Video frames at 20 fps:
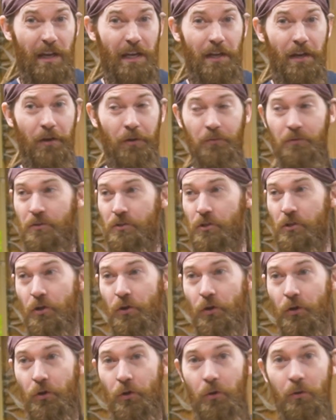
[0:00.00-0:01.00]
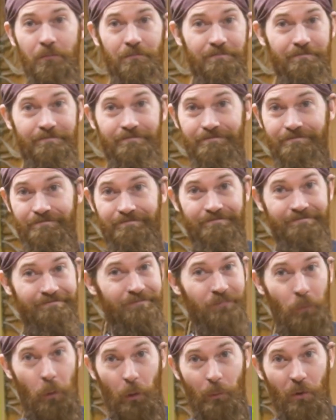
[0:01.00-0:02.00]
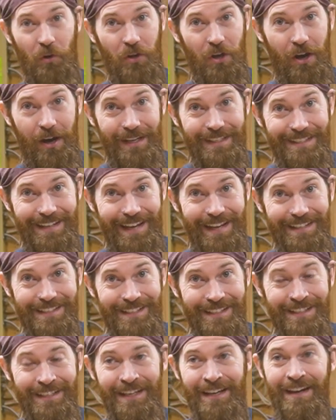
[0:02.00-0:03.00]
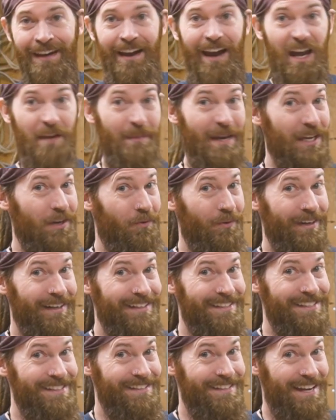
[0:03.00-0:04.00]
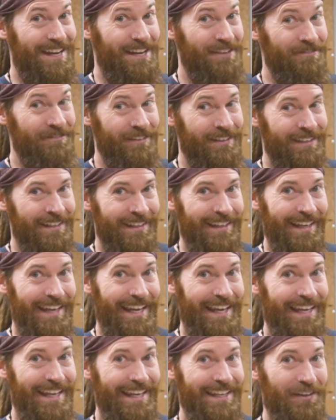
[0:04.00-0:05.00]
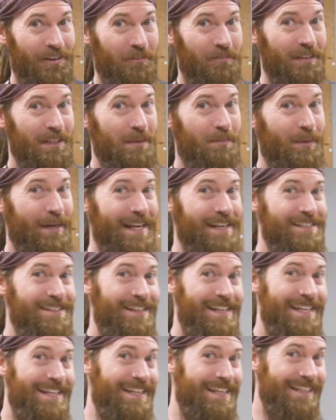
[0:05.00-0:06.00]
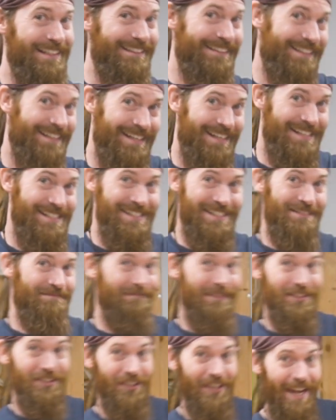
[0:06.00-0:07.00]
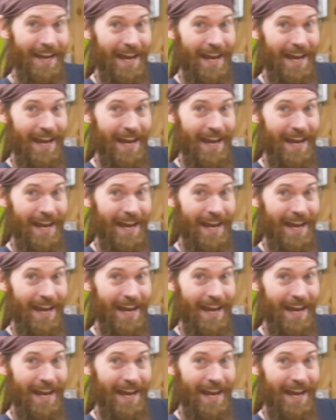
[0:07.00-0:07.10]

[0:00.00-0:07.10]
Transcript: I don't do normal content. I make weird stuff, and hopefully brands like it, because it's gonna